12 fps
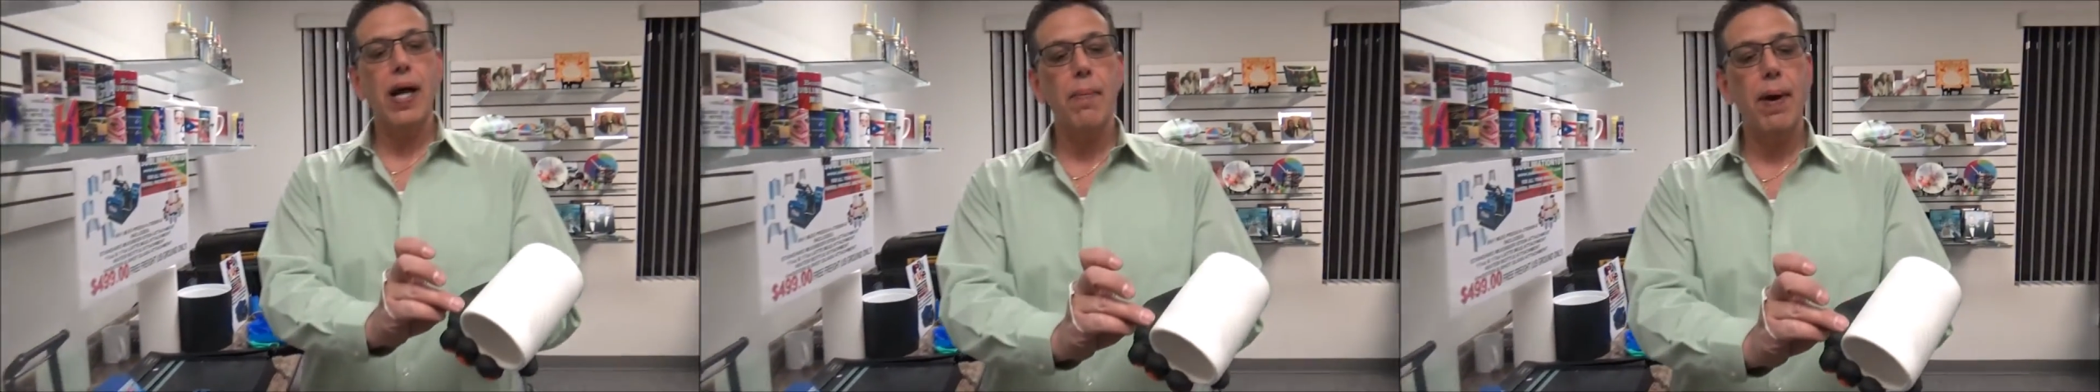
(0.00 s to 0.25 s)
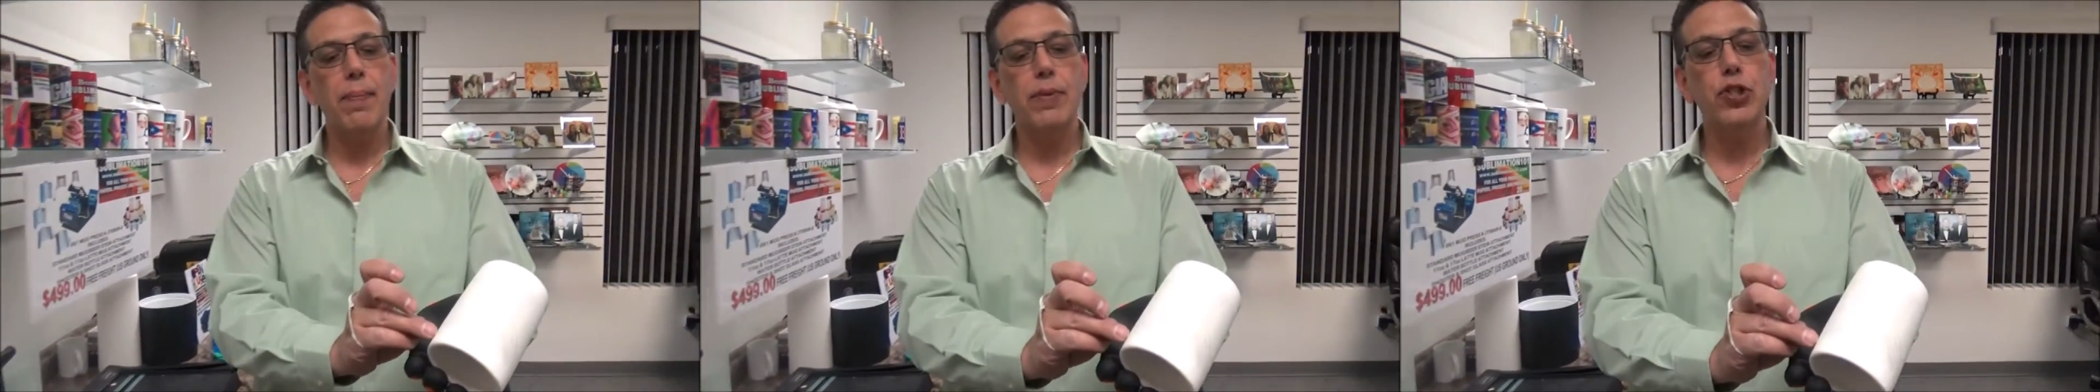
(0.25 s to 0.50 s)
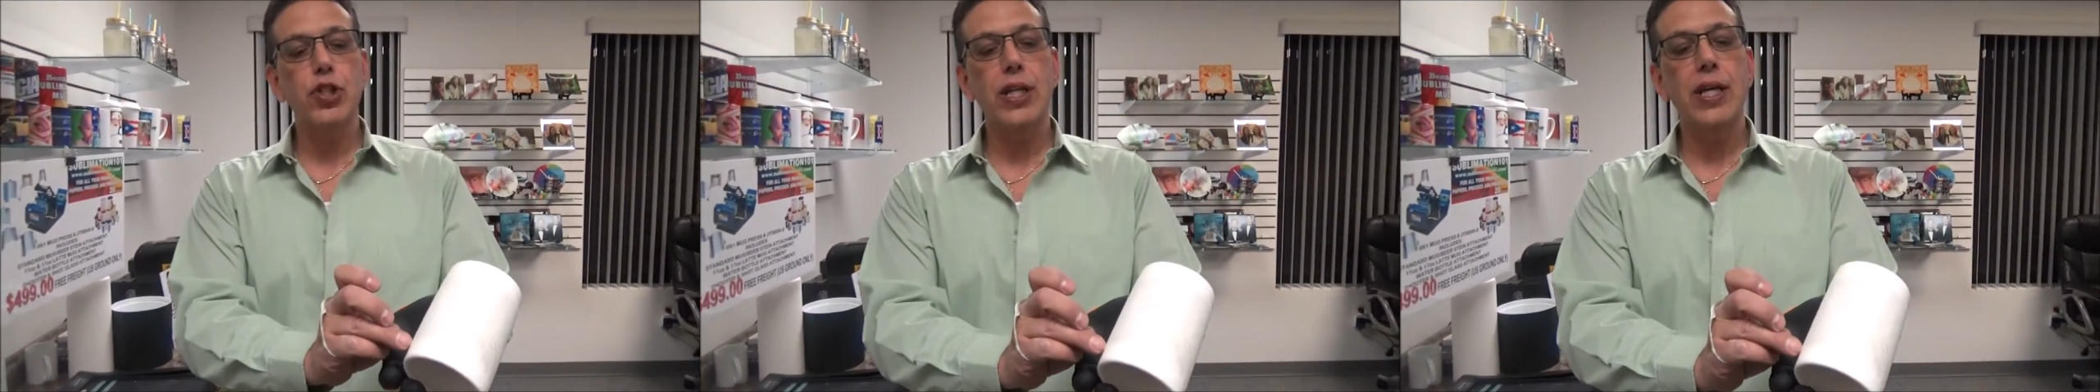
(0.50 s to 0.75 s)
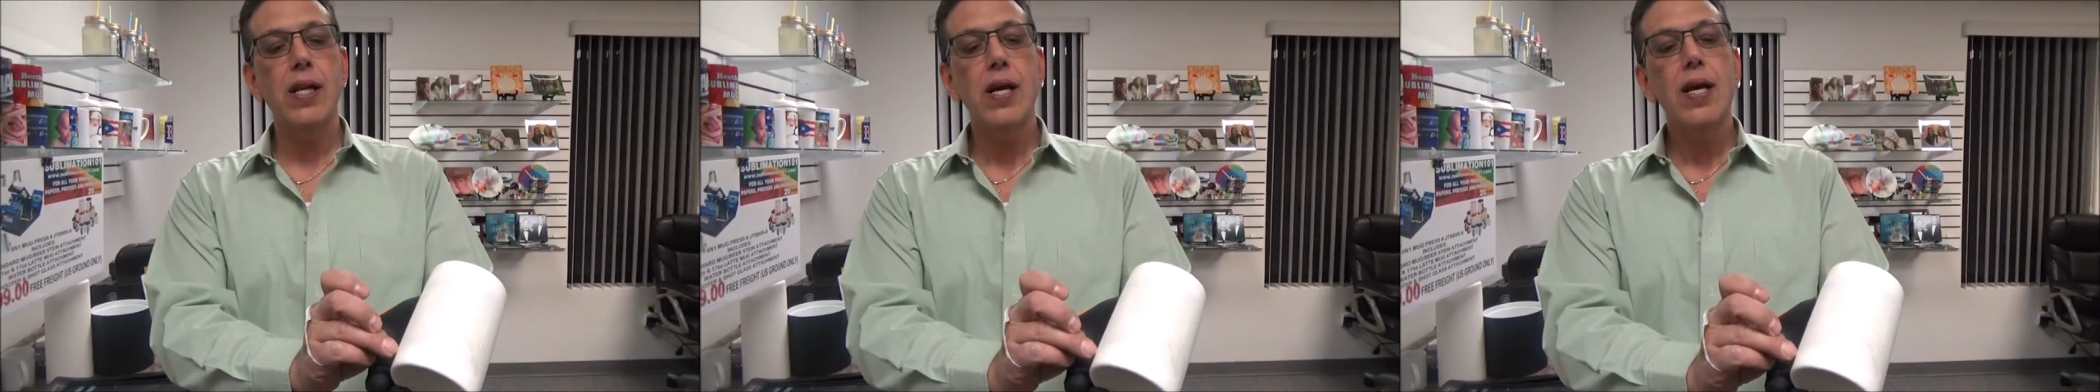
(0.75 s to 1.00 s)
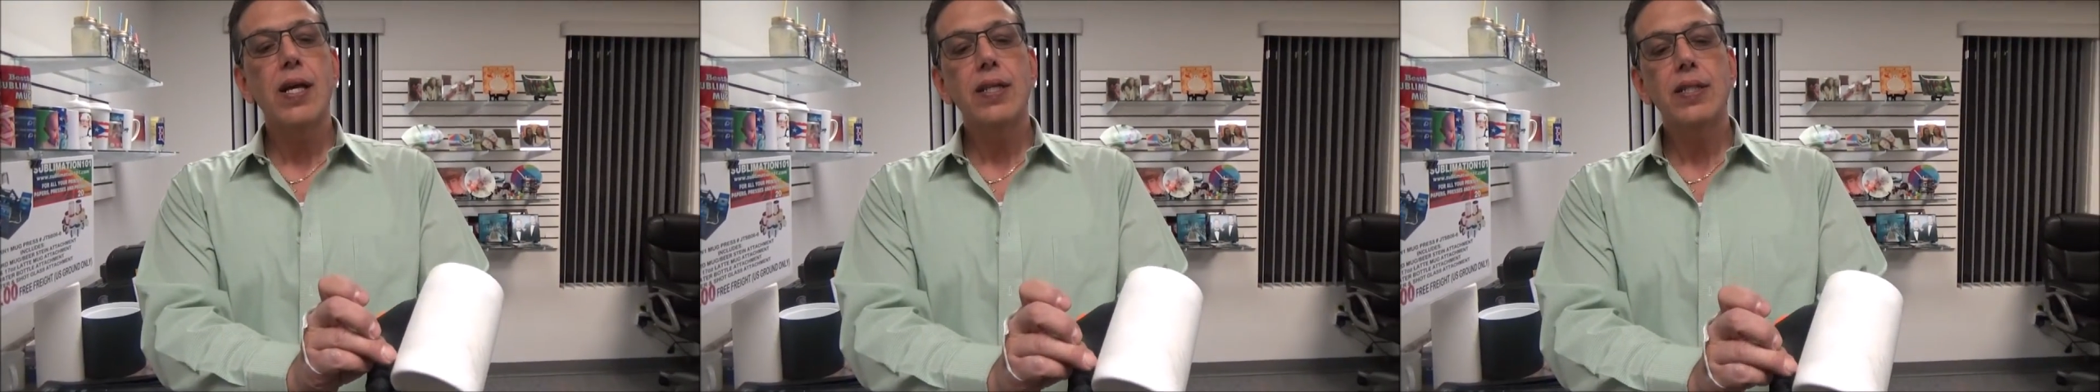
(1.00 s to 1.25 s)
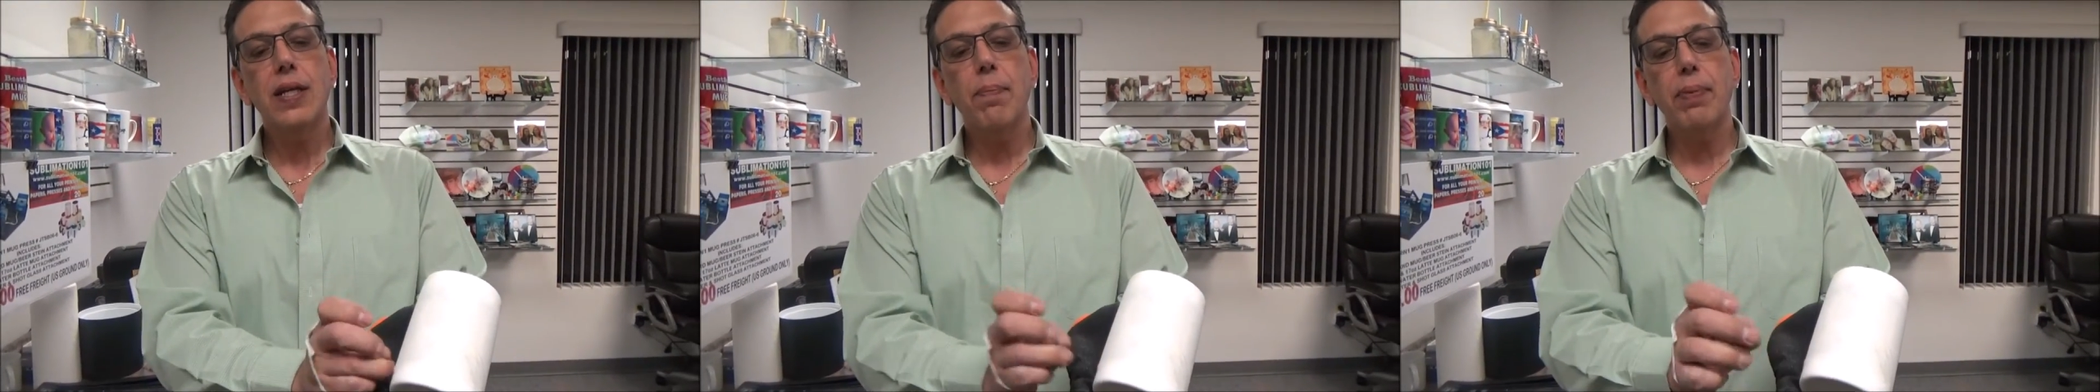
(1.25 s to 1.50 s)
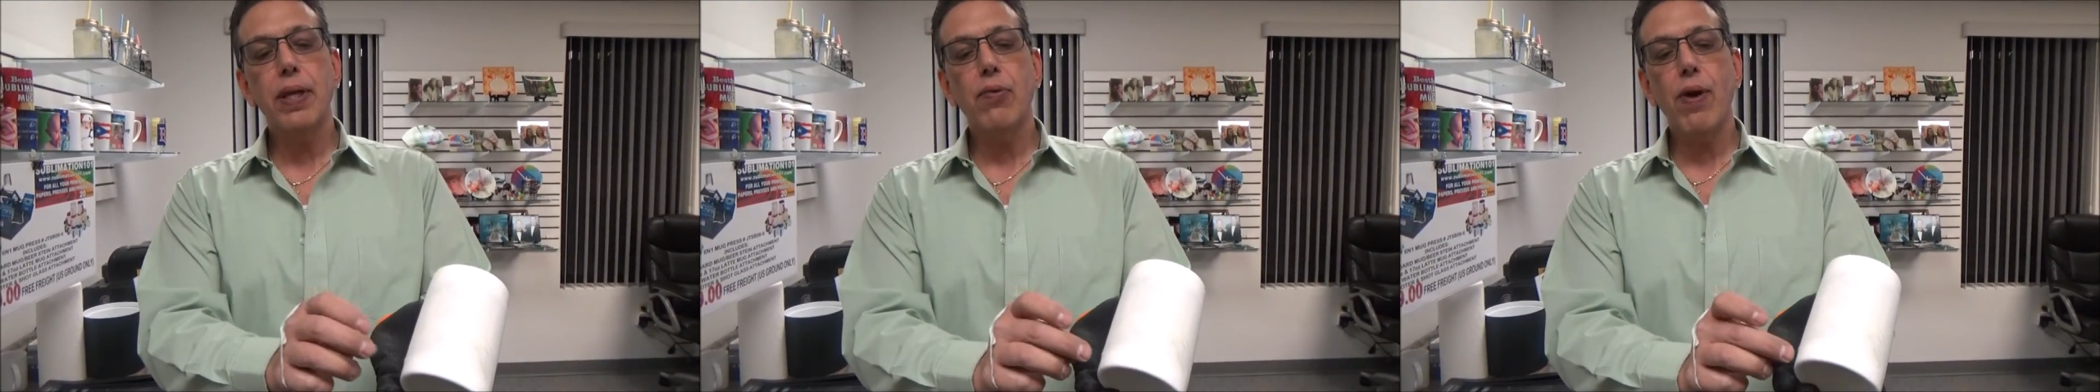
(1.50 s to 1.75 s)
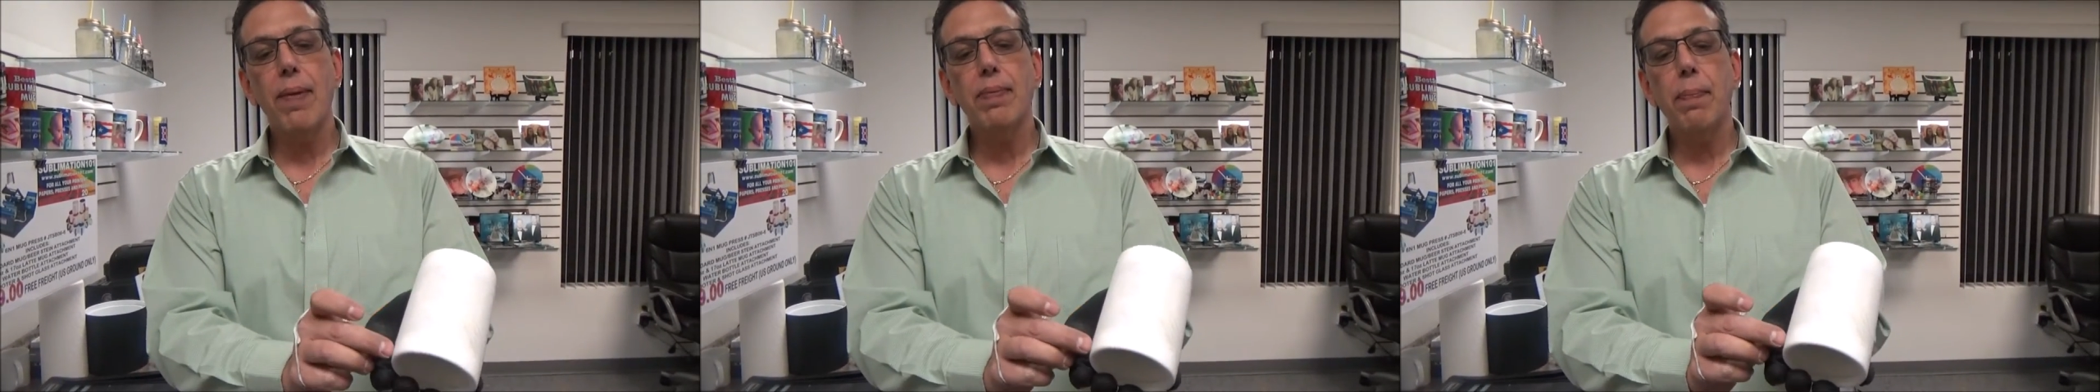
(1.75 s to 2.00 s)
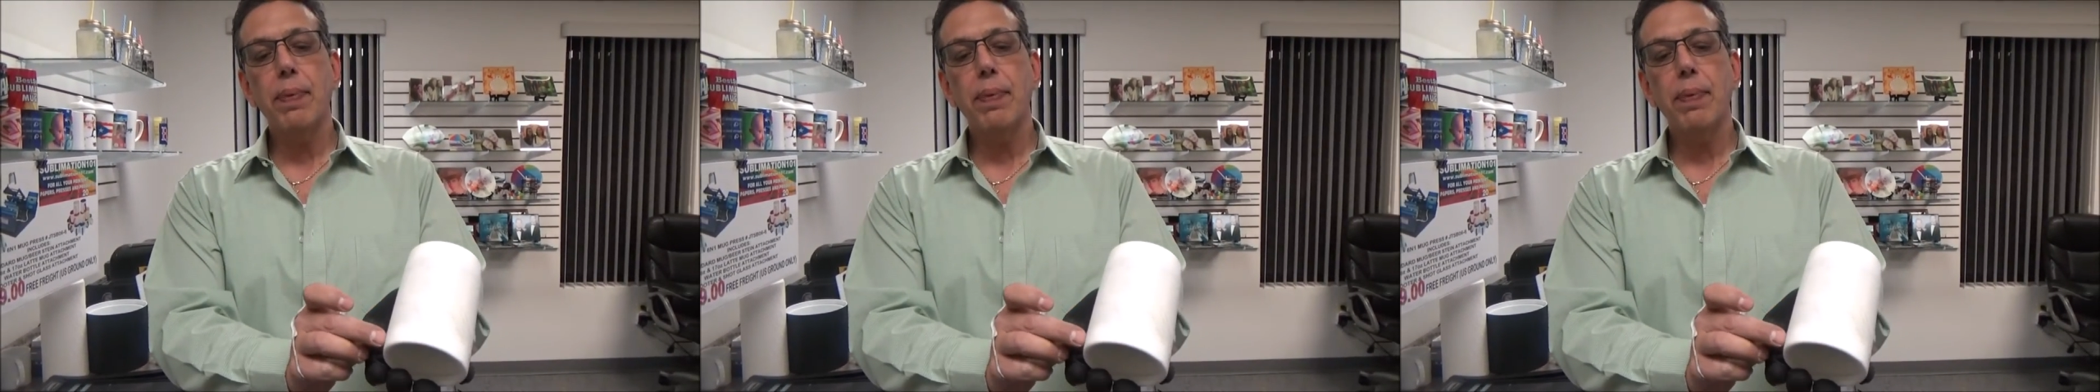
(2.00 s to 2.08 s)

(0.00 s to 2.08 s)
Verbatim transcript: on my machine, simply grab the